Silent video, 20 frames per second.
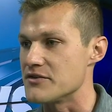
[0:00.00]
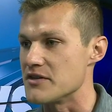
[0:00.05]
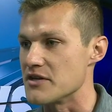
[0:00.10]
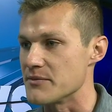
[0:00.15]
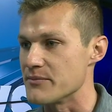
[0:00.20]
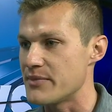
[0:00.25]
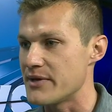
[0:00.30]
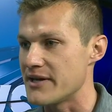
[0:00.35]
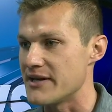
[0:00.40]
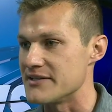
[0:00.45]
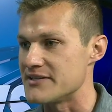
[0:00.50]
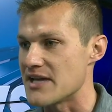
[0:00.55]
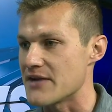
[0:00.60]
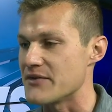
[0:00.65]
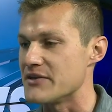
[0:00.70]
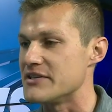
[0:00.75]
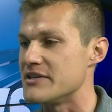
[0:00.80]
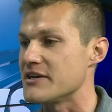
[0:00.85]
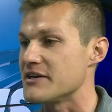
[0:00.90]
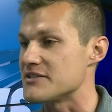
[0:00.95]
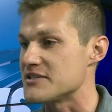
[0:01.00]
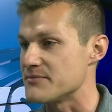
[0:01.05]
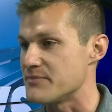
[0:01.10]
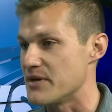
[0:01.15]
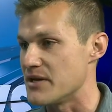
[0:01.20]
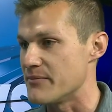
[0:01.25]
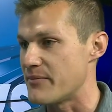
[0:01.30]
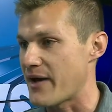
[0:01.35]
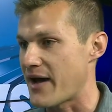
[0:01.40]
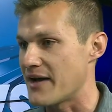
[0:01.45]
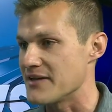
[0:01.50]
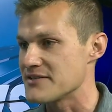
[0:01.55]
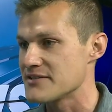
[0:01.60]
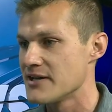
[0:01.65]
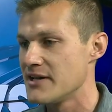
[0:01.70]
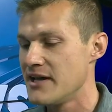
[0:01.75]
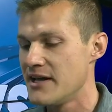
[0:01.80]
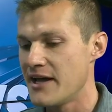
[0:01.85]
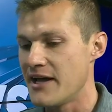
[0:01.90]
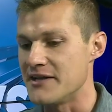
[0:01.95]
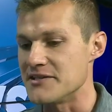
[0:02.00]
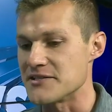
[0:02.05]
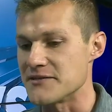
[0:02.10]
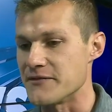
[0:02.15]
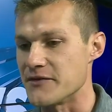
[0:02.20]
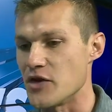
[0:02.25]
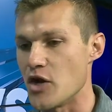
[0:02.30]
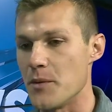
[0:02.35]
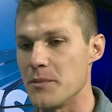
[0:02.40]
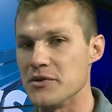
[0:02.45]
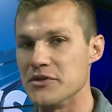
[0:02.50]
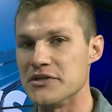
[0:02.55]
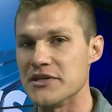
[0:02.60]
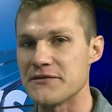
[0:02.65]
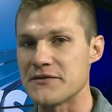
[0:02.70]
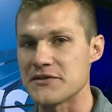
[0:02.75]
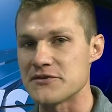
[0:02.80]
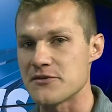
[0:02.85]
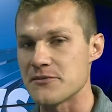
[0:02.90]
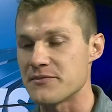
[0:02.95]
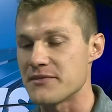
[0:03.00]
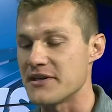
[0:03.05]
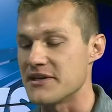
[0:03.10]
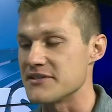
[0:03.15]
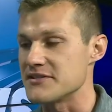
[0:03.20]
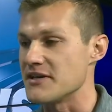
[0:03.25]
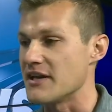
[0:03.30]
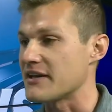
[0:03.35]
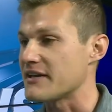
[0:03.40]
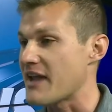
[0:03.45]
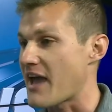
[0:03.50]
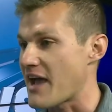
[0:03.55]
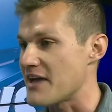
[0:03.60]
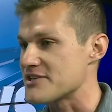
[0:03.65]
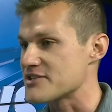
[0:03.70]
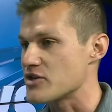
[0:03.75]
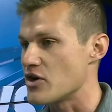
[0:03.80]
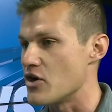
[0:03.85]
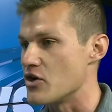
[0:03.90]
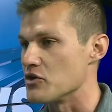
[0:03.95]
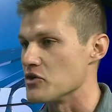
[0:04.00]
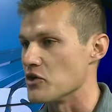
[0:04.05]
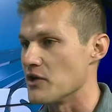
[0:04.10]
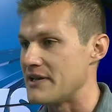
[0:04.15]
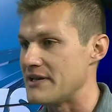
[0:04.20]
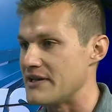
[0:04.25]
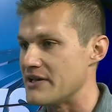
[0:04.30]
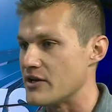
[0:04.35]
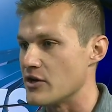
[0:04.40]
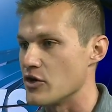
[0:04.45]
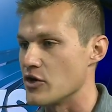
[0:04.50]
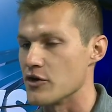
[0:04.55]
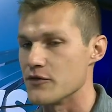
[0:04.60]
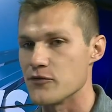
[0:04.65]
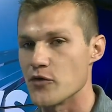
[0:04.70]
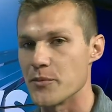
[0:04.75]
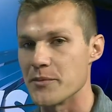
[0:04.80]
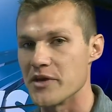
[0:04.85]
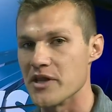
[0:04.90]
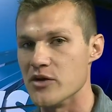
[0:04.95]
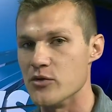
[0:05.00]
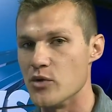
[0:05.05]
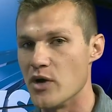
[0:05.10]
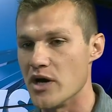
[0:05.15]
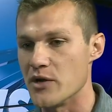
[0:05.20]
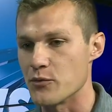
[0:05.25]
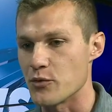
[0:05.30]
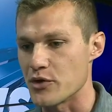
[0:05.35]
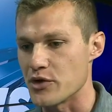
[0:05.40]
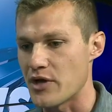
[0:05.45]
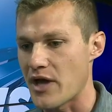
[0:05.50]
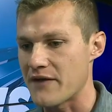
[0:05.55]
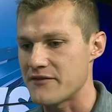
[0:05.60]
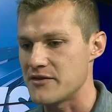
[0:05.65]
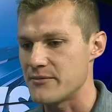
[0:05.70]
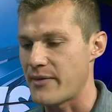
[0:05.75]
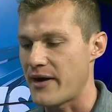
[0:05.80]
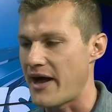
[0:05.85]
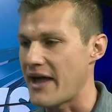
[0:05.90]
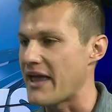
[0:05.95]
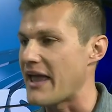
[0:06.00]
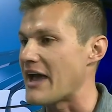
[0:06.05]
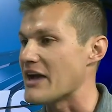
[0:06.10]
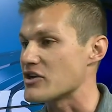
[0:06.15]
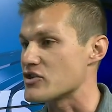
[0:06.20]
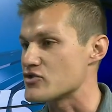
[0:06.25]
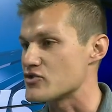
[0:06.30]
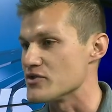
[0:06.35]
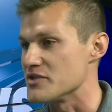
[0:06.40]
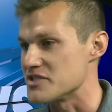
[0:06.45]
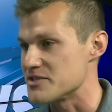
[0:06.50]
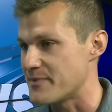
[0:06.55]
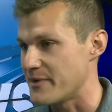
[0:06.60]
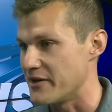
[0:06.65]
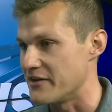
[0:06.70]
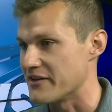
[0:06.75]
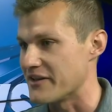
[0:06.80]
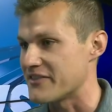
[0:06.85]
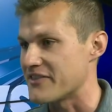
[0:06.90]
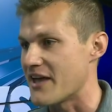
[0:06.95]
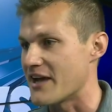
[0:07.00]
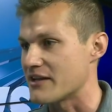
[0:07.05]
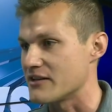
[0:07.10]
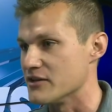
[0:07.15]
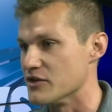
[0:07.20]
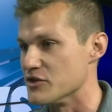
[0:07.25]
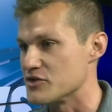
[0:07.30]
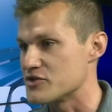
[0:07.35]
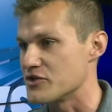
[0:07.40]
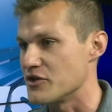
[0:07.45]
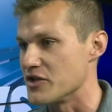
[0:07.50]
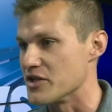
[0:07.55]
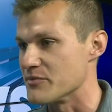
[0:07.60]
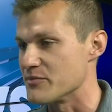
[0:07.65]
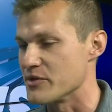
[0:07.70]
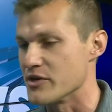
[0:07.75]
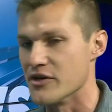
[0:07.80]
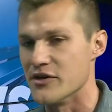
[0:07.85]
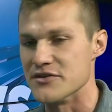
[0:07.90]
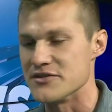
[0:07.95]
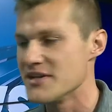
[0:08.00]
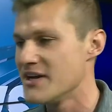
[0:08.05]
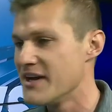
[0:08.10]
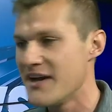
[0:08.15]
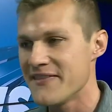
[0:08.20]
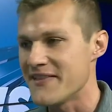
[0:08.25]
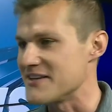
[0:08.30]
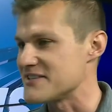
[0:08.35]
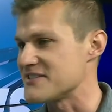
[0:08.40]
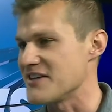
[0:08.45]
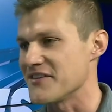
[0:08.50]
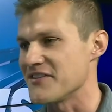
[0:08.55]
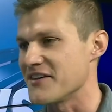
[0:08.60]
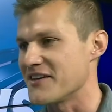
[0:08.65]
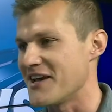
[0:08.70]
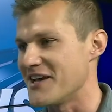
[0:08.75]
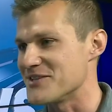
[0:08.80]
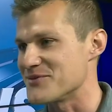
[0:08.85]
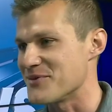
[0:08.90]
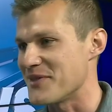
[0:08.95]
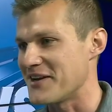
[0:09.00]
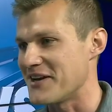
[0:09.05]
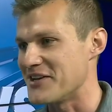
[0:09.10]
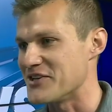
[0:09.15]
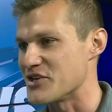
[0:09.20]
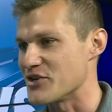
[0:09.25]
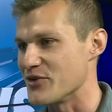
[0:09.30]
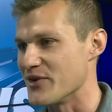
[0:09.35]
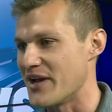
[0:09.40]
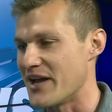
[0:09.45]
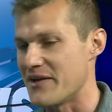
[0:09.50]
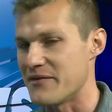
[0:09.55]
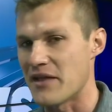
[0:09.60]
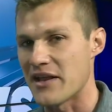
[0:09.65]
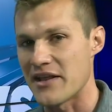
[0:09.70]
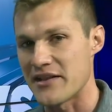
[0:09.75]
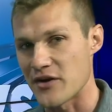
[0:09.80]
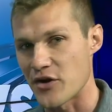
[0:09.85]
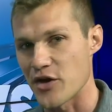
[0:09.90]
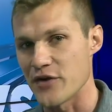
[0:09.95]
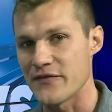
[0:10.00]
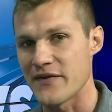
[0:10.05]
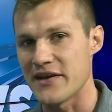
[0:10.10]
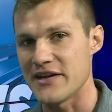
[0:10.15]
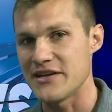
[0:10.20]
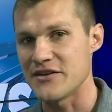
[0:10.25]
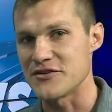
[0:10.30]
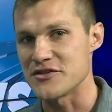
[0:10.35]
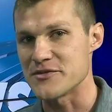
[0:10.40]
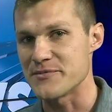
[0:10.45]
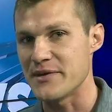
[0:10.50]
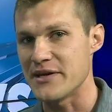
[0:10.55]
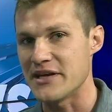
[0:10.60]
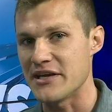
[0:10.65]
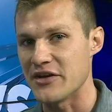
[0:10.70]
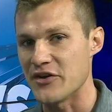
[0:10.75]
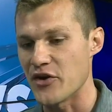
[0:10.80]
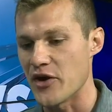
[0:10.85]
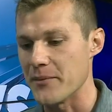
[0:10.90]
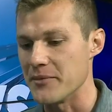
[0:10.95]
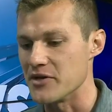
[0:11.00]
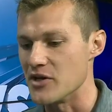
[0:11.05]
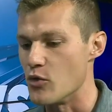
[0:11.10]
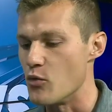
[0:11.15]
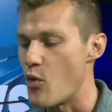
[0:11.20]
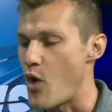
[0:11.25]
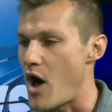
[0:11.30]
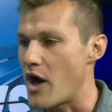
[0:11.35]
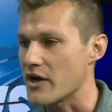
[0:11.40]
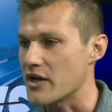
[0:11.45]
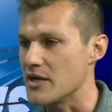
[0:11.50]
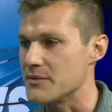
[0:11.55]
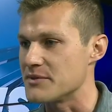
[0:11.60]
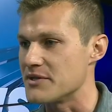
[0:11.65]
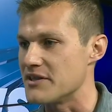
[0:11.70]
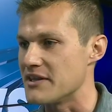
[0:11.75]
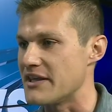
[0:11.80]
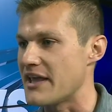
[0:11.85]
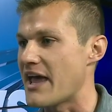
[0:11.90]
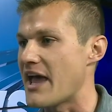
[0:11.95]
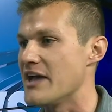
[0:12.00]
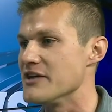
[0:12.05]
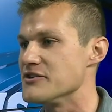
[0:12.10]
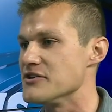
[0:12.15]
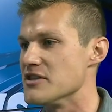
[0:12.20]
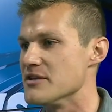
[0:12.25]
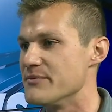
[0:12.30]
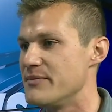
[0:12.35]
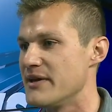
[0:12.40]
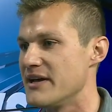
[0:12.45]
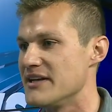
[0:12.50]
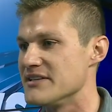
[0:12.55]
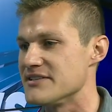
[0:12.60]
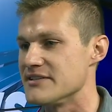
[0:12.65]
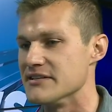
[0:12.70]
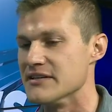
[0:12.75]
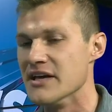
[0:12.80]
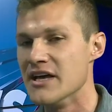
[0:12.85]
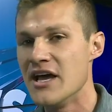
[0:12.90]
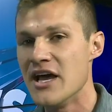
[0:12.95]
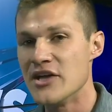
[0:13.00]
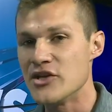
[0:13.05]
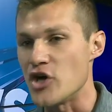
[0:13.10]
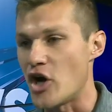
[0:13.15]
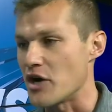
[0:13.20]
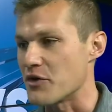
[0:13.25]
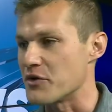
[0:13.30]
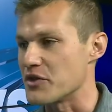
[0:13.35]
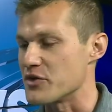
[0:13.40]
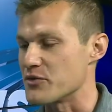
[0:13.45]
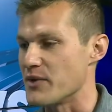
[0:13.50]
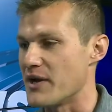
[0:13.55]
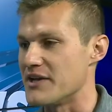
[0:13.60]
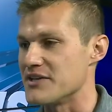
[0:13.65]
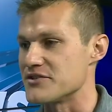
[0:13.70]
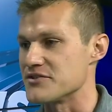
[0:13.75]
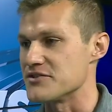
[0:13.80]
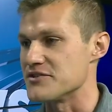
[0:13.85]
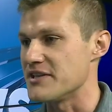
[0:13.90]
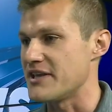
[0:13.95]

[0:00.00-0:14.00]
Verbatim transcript: of their pits. Every ticket's a pit pass. And it's a phenomenal difference from things like NASCAR, IndyCar, Formula One, where you had to buy extras to be able to get that close to all the pros. That's not the case with N H R A. And our event here in Topeka, you're able to walk up to the edge of the pits and talk with the racers,